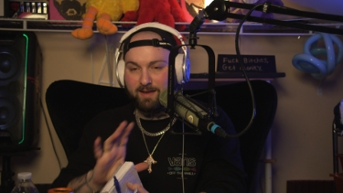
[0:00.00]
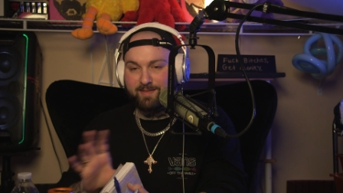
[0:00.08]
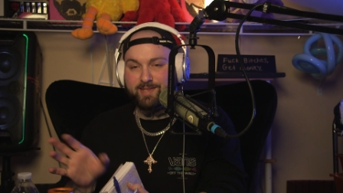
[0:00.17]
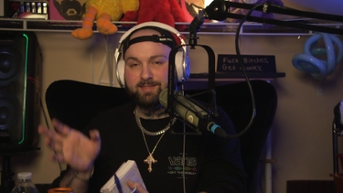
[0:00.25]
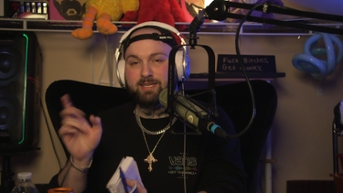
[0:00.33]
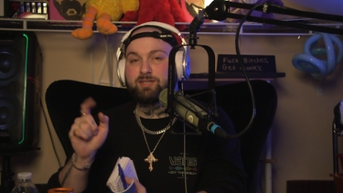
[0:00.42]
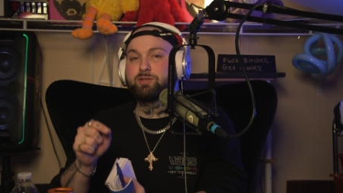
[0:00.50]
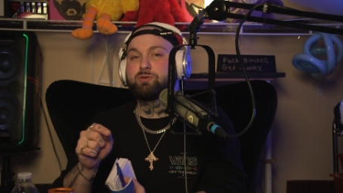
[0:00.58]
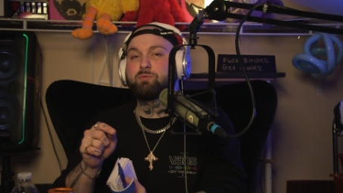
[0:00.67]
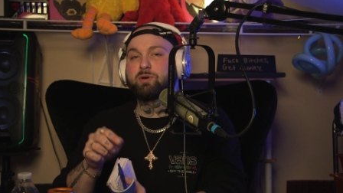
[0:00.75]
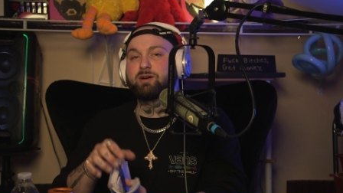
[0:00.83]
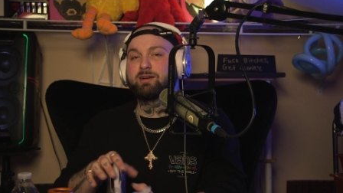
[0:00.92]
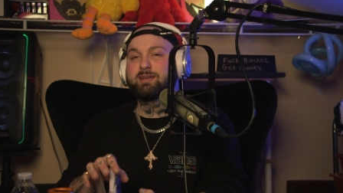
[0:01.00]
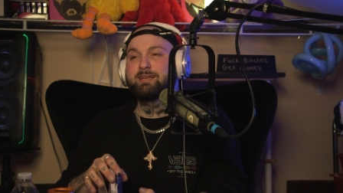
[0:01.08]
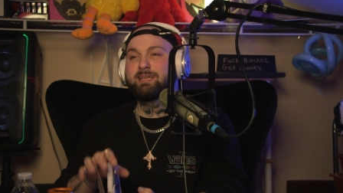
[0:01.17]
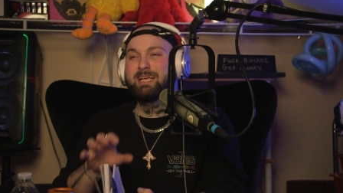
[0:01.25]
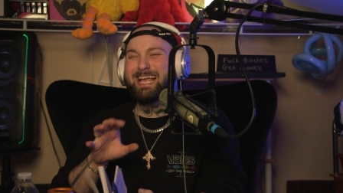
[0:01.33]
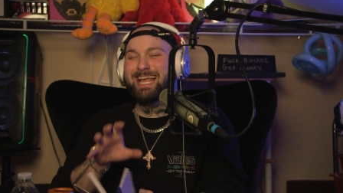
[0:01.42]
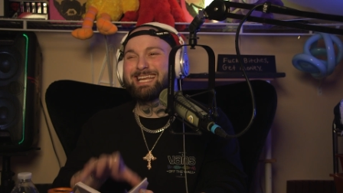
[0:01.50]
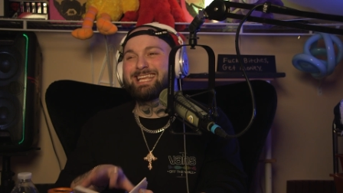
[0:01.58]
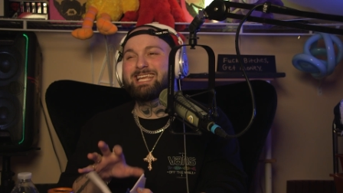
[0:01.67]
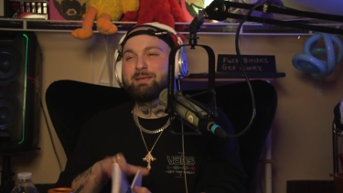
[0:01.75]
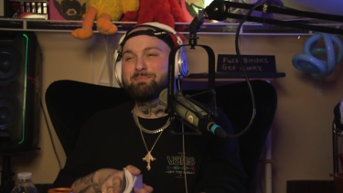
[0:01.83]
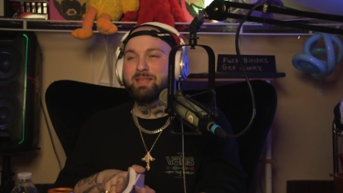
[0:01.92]
things that do work and
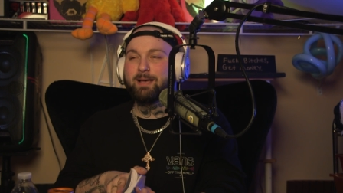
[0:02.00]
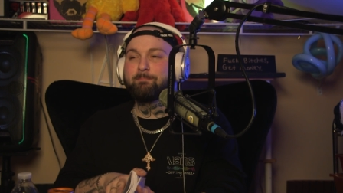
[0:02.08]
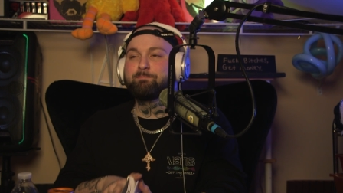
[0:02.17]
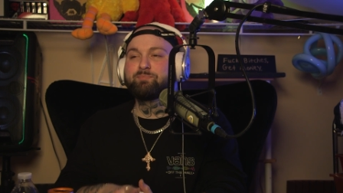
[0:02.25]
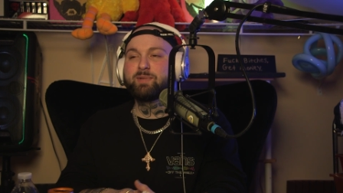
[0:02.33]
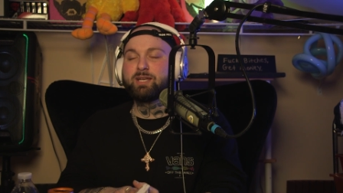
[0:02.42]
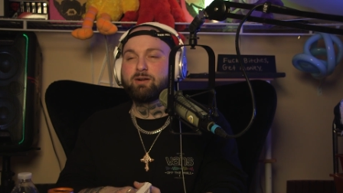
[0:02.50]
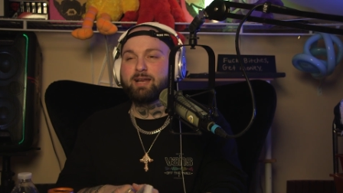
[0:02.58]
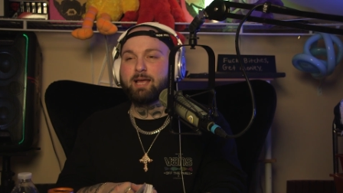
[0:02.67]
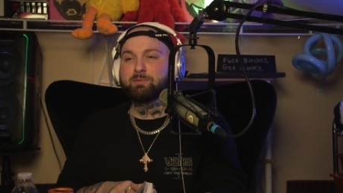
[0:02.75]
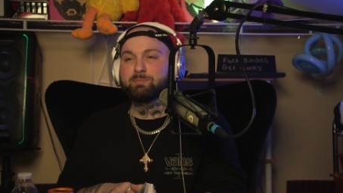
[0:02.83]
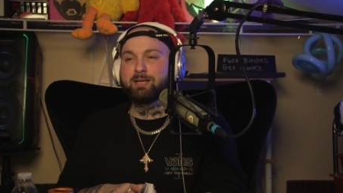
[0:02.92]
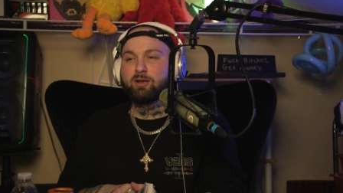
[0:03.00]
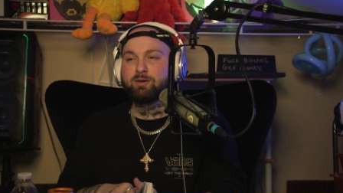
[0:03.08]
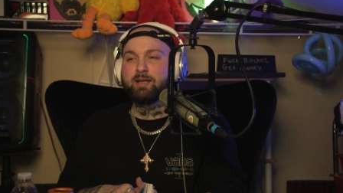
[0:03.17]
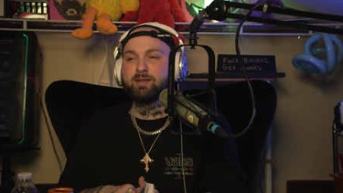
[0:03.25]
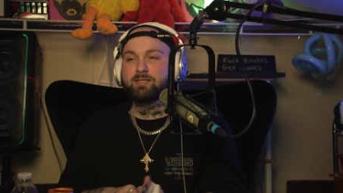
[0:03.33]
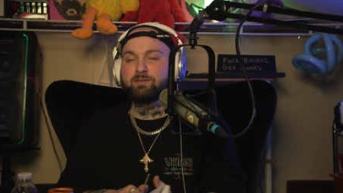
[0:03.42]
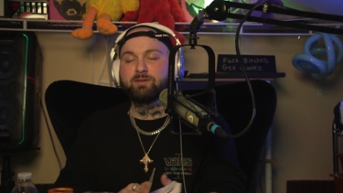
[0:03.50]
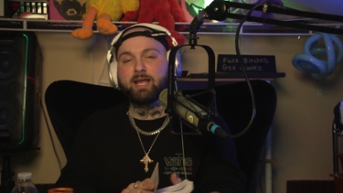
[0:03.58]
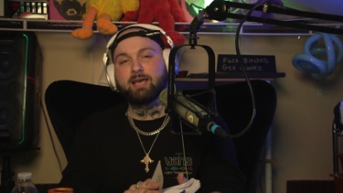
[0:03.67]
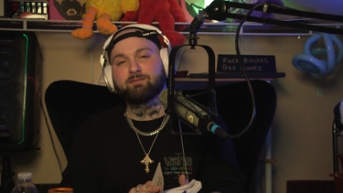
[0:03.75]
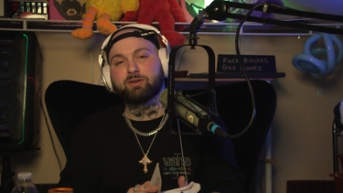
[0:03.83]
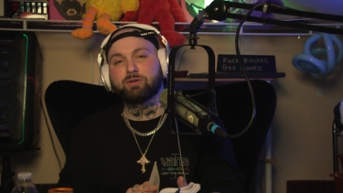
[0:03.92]
keep them. You know, it helps me go down different
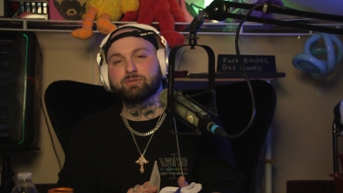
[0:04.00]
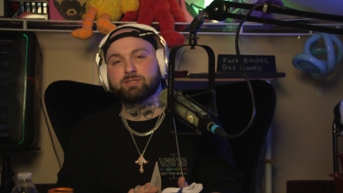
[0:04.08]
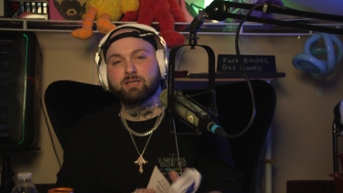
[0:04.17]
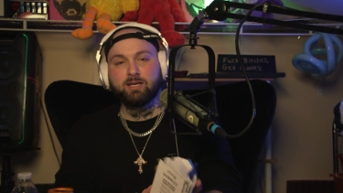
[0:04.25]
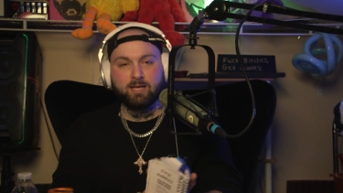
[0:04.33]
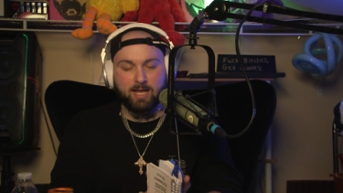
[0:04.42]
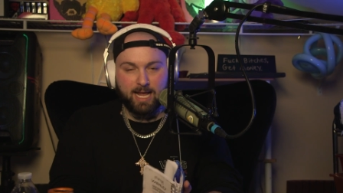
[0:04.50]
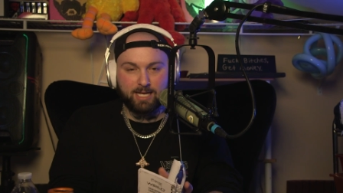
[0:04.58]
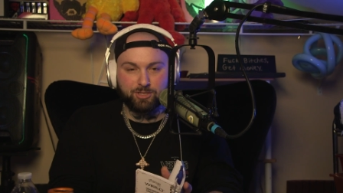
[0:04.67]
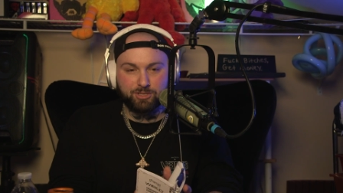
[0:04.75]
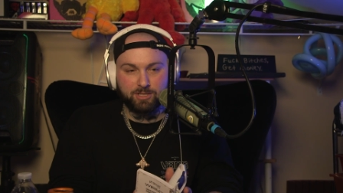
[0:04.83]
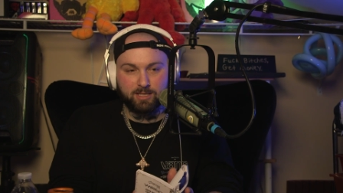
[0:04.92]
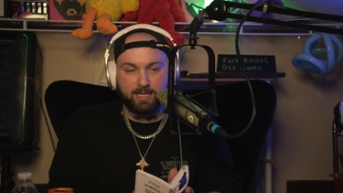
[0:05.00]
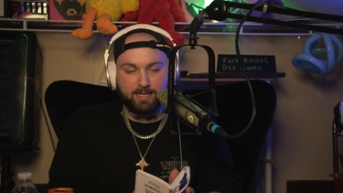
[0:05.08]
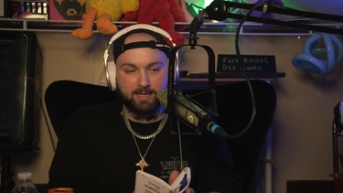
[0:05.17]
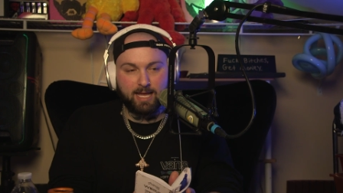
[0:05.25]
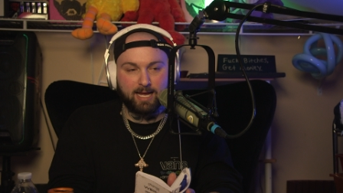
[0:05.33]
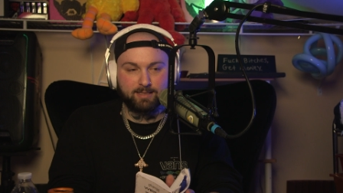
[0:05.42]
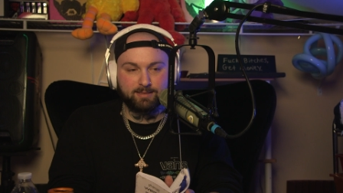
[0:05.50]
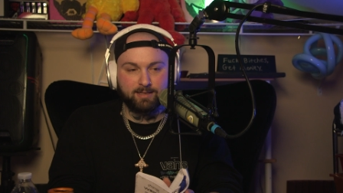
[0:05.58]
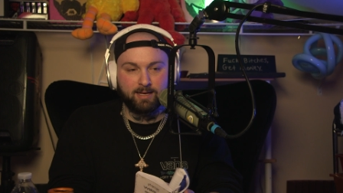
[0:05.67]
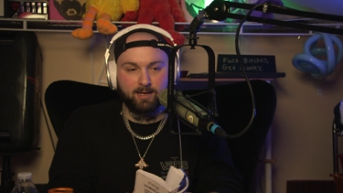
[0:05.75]
avenues and shit like that.